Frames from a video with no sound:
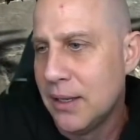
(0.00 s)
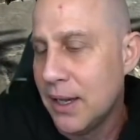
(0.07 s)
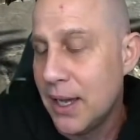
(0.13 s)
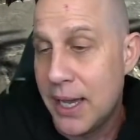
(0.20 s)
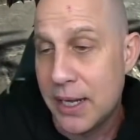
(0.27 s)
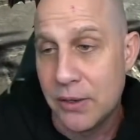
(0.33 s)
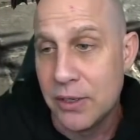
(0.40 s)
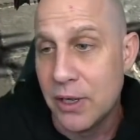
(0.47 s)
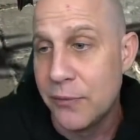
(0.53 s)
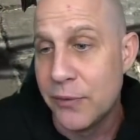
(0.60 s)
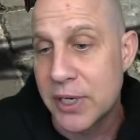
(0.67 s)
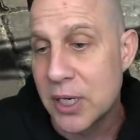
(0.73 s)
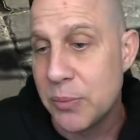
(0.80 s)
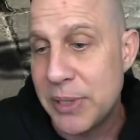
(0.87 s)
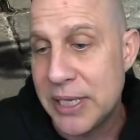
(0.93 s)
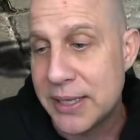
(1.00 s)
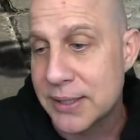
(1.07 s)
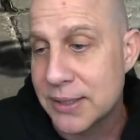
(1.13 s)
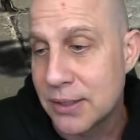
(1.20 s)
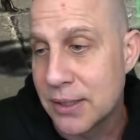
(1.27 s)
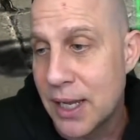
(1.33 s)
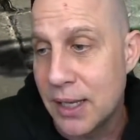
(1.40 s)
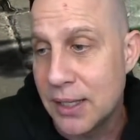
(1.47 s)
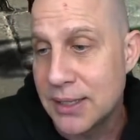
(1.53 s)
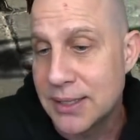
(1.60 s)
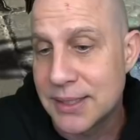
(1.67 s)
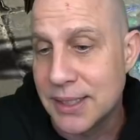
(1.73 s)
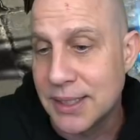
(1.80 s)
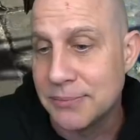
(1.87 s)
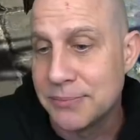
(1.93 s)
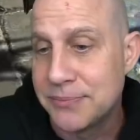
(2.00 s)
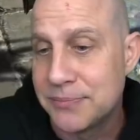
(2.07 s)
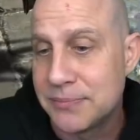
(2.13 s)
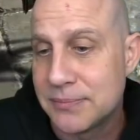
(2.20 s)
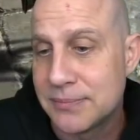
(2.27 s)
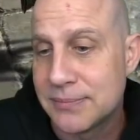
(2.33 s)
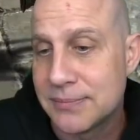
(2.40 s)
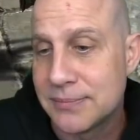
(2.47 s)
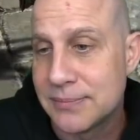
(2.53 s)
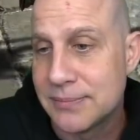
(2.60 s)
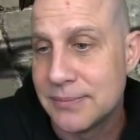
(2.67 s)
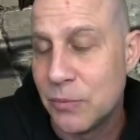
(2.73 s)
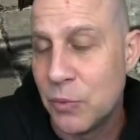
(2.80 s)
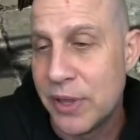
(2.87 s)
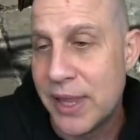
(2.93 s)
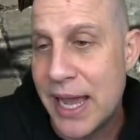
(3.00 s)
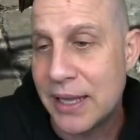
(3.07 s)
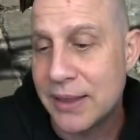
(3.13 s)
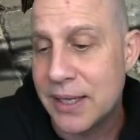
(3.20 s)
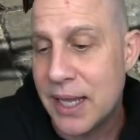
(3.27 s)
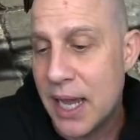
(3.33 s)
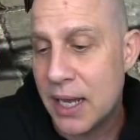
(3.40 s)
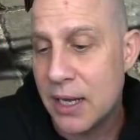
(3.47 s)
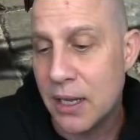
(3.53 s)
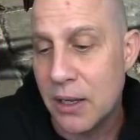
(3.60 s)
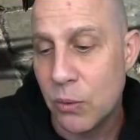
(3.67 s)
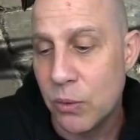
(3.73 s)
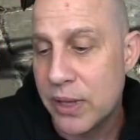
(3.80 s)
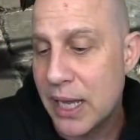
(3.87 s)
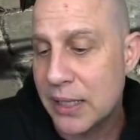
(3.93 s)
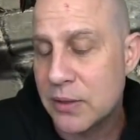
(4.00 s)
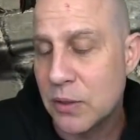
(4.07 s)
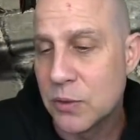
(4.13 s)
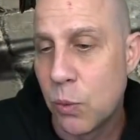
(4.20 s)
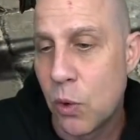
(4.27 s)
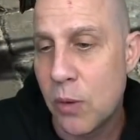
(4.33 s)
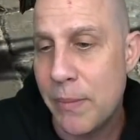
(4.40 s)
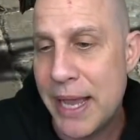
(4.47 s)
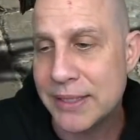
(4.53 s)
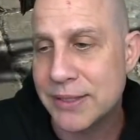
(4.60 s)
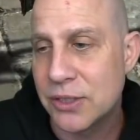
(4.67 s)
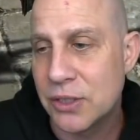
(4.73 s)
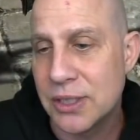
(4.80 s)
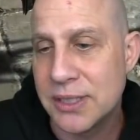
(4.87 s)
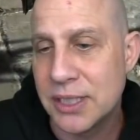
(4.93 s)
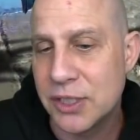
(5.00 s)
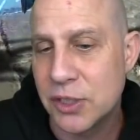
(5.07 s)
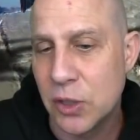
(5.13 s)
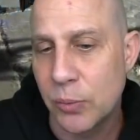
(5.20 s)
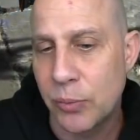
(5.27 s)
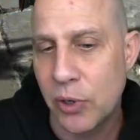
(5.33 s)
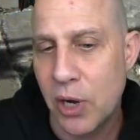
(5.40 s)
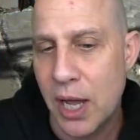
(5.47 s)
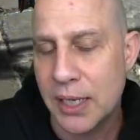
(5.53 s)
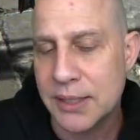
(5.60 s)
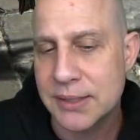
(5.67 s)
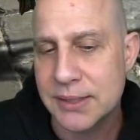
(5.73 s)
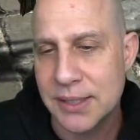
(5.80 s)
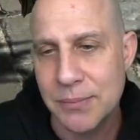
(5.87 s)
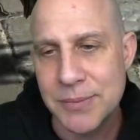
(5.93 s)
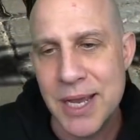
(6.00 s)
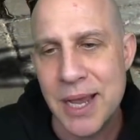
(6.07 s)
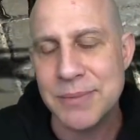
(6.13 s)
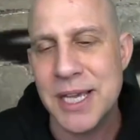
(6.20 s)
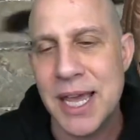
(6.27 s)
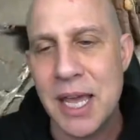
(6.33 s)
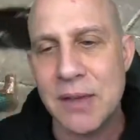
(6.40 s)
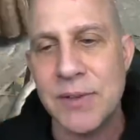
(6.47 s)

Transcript: I don't know if we're going to beat this or not. Let's see. Without that, without those War Master additional procs, sometimes I have